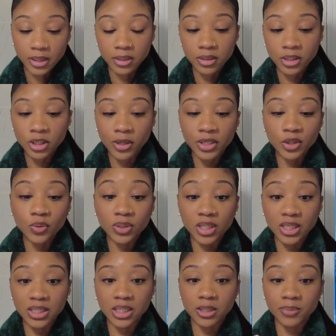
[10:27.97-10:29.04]
So I used
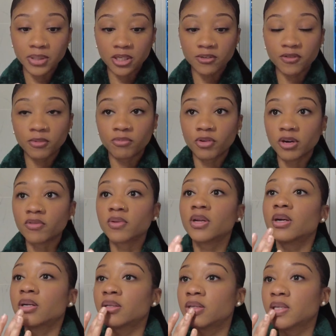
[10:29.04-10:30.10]
this lipstick from
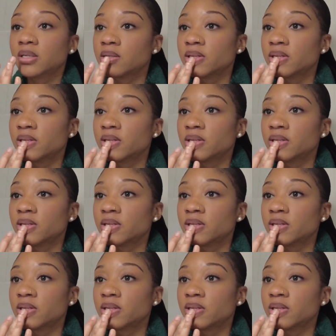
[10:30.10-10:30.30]
Revlon